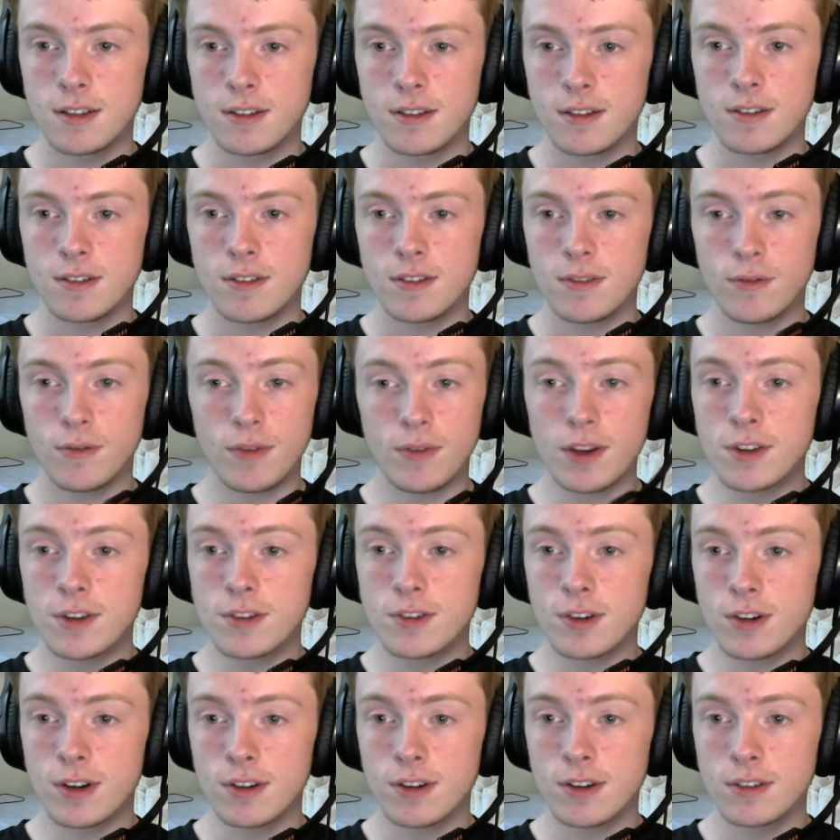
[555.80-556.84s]

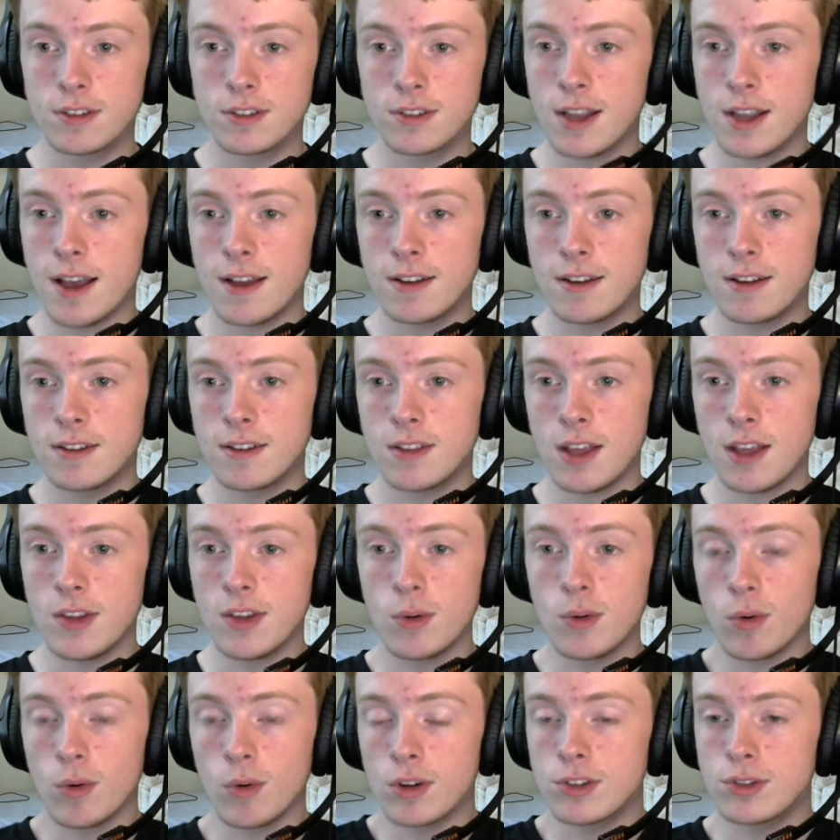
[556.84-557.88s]
Victor said that he
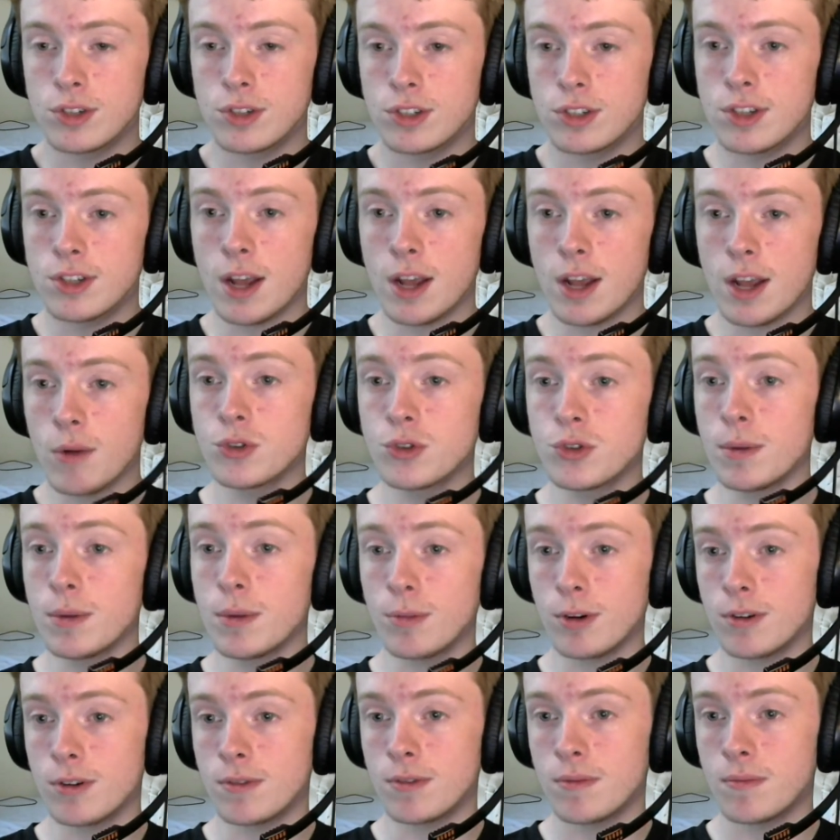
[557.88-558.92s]
wants to stay with
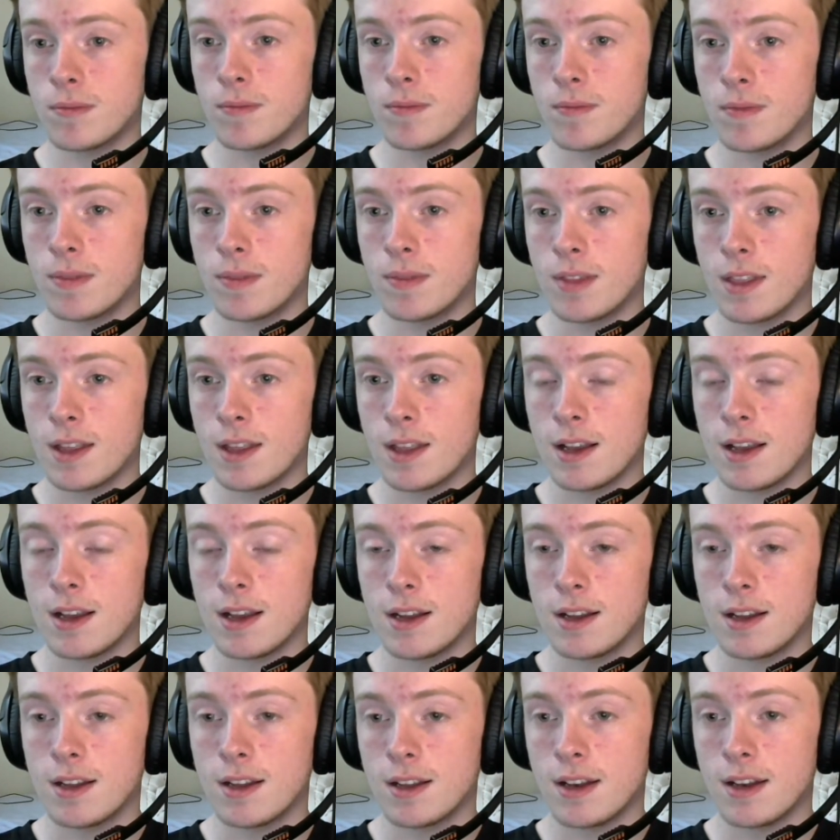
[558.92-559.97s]
Dreamer.
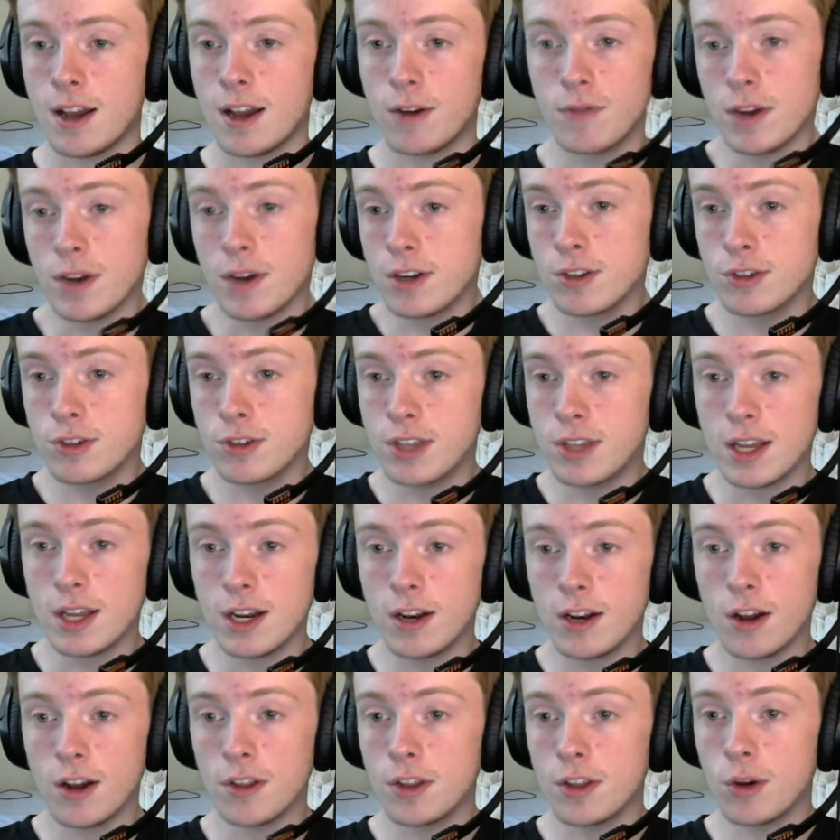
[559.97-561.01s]
Now Victor's getting
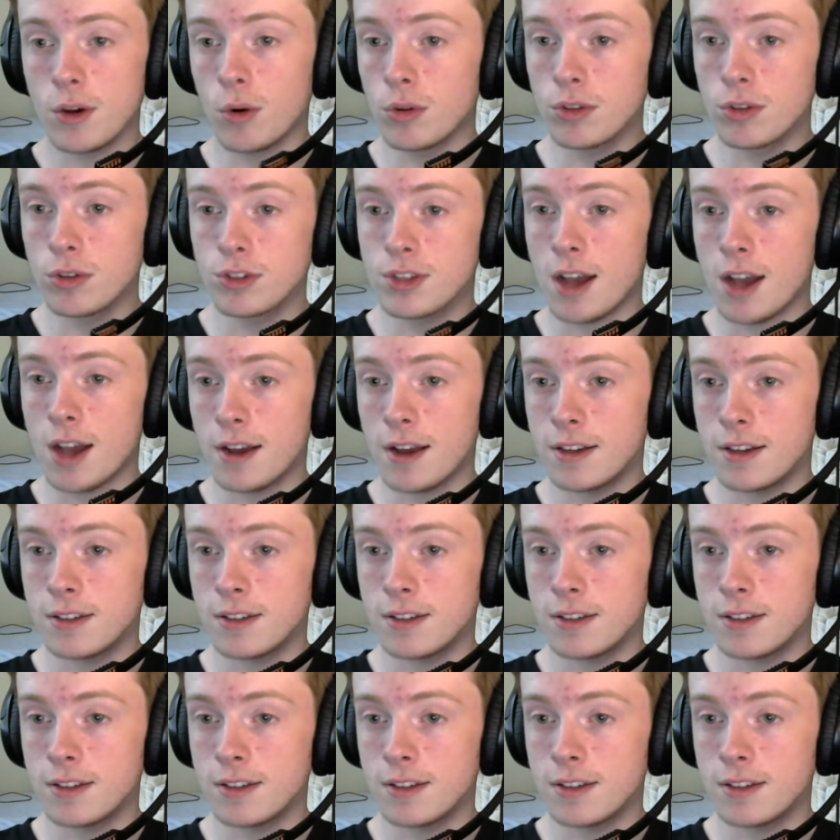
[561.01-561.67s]
on the older side.